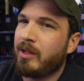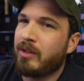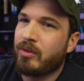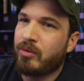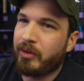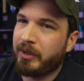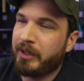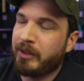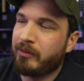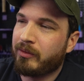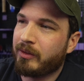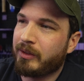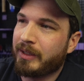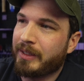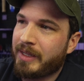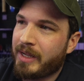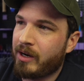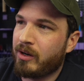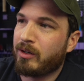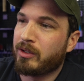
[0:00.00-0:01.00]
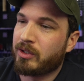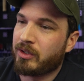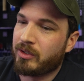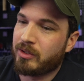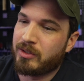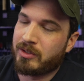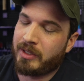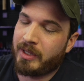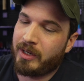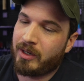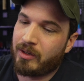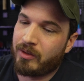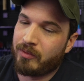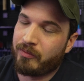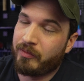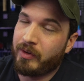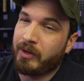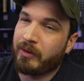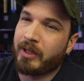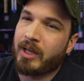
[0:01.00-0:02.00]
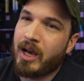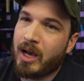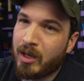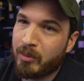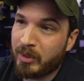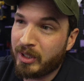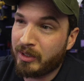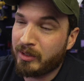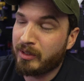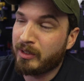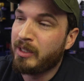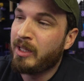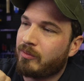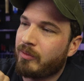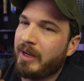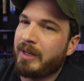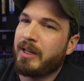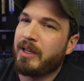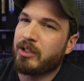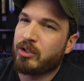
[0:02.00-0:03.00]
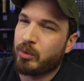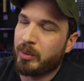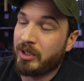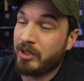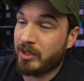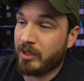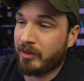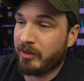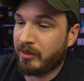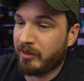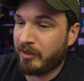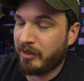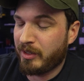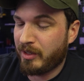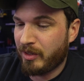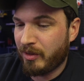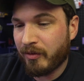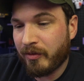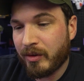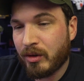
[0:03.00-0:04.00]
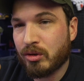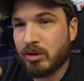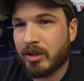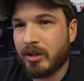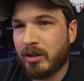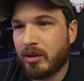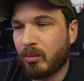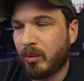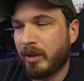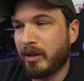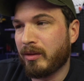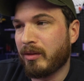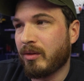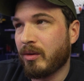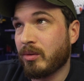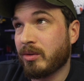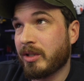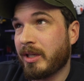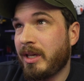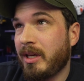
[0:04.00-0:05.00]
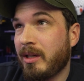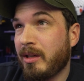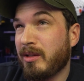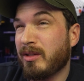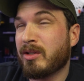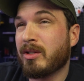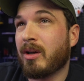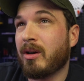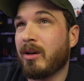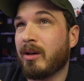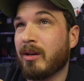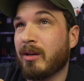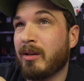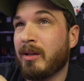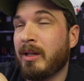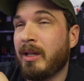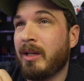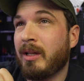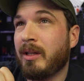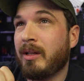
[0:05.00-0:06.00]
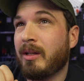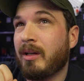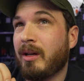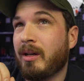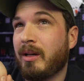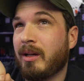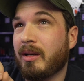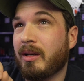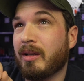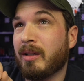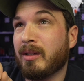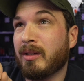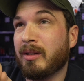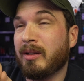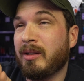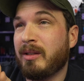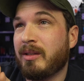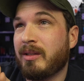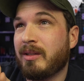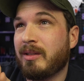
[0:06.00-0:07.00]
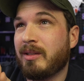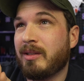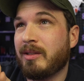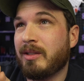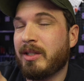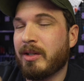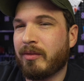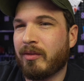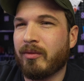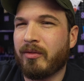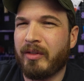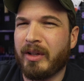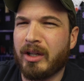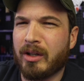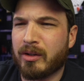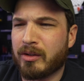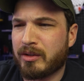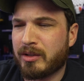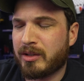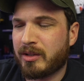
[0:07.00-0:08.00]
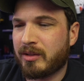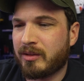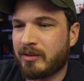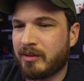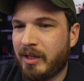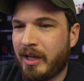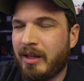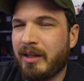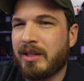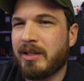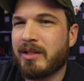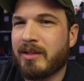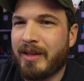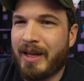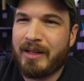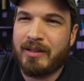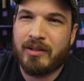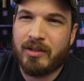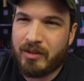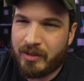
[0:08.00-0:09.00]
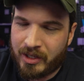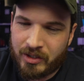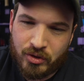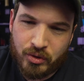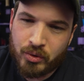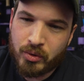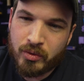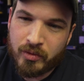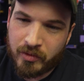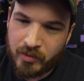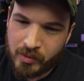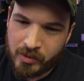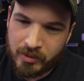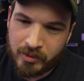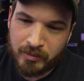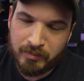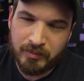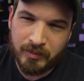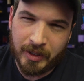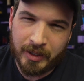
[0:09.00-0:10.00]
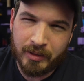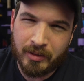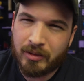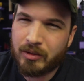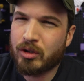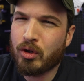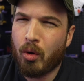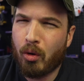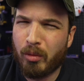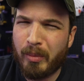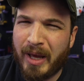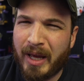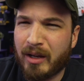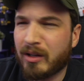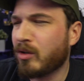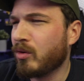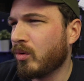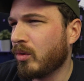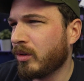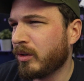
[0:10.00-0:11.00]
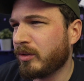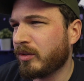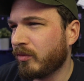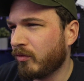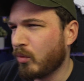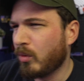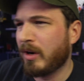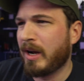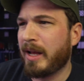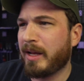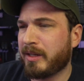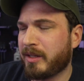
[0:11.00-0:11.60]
three different characters that are very common right next to each other. And it feels good when those keys are on different fingers. At least that's true for like Colmac or Dvorak.